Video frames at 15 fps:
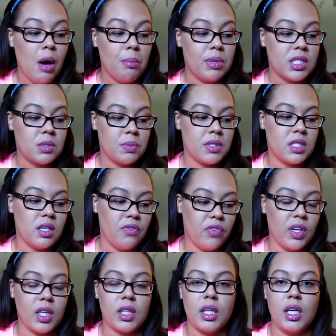but
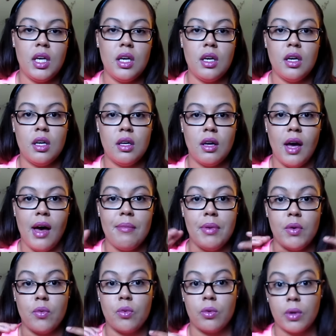specifically I've
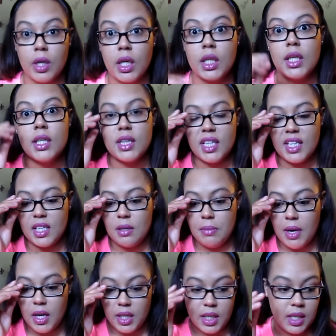been really thinking
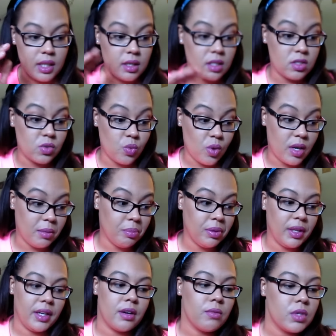about getting this one
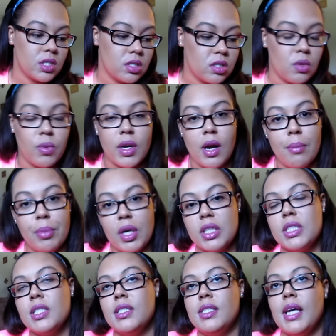planner, which is the one I
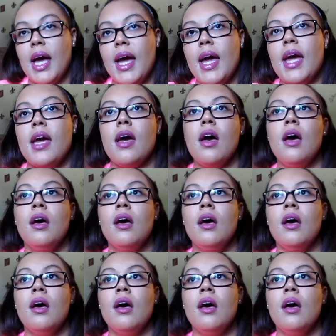bought today.